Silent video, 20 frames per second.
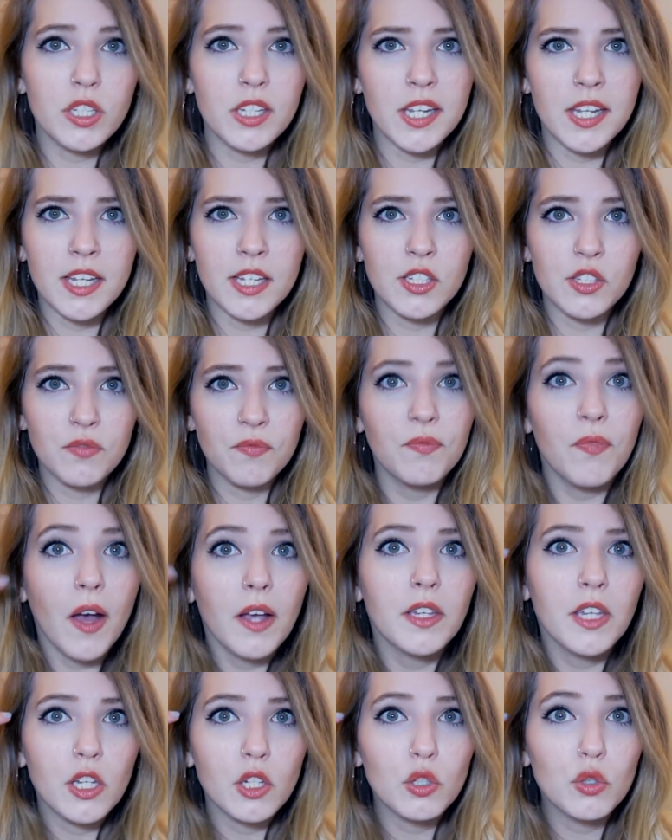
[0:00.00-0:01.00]
to his
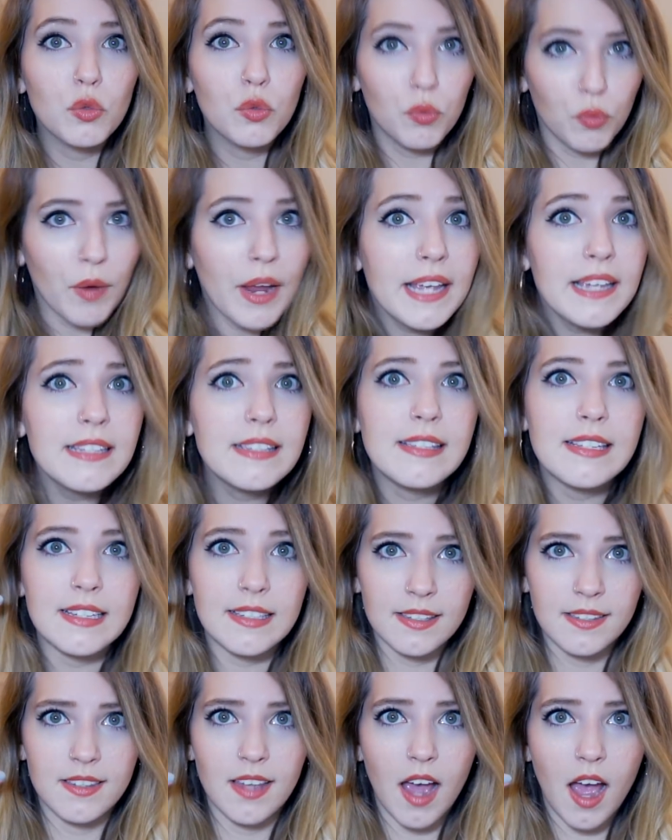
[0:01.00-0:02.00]
fucking crazy
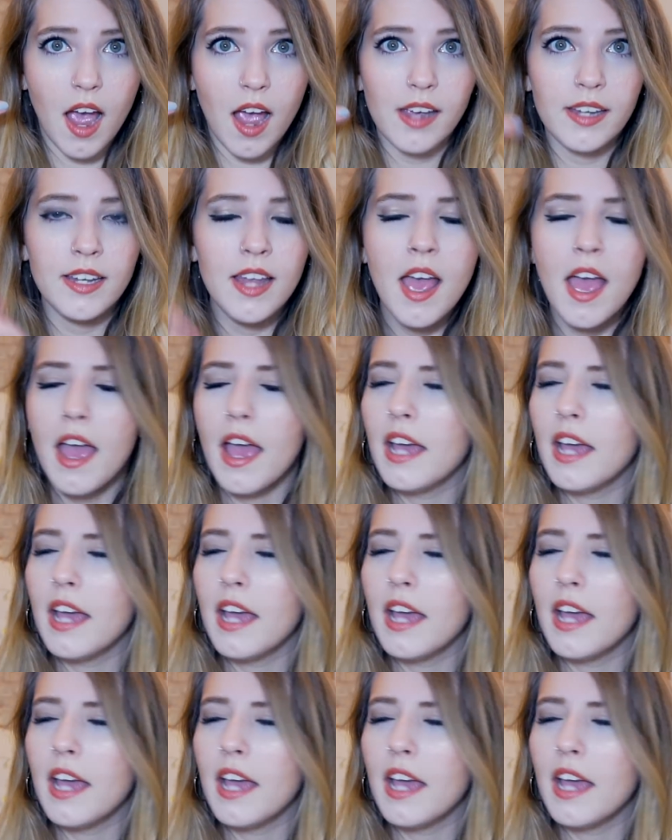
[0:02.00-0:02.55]
side,